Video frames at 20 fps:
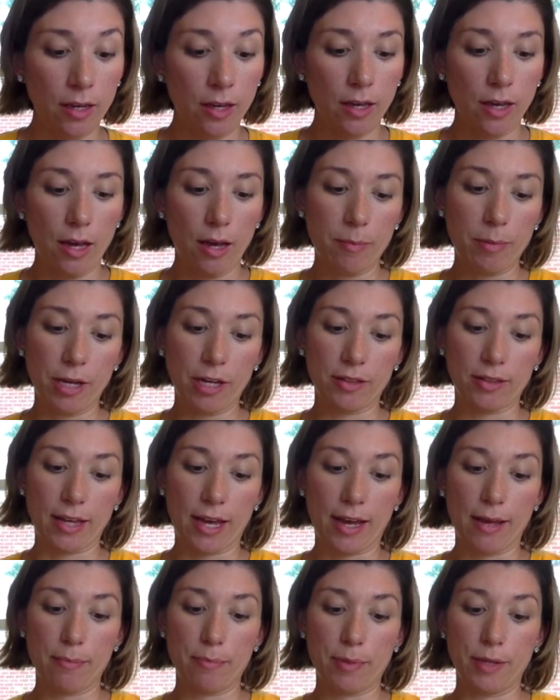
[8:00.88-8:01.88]
about
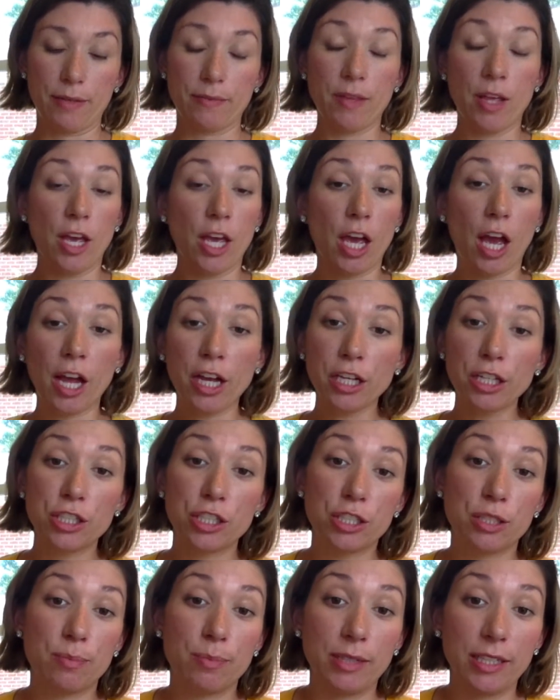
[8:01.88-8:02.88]
that, but I could
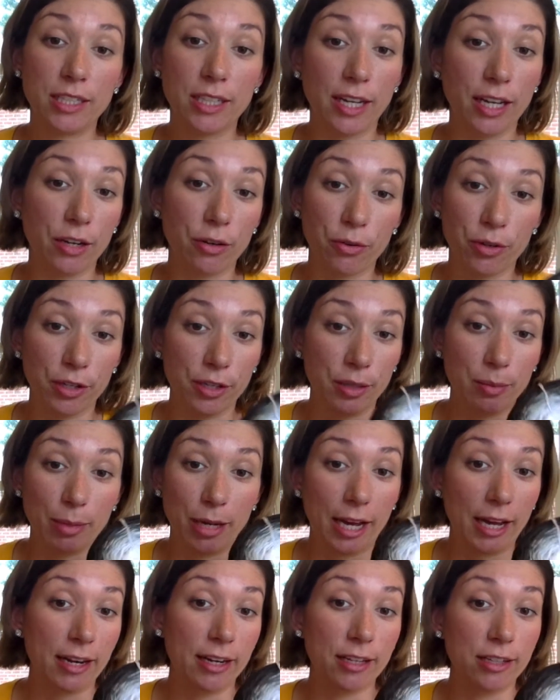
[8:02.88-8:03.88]
just be like really
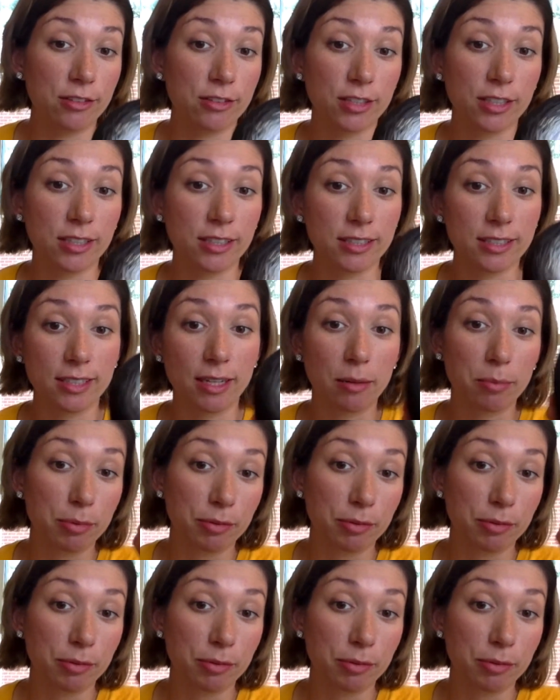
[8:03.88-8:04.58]
bad at using this type of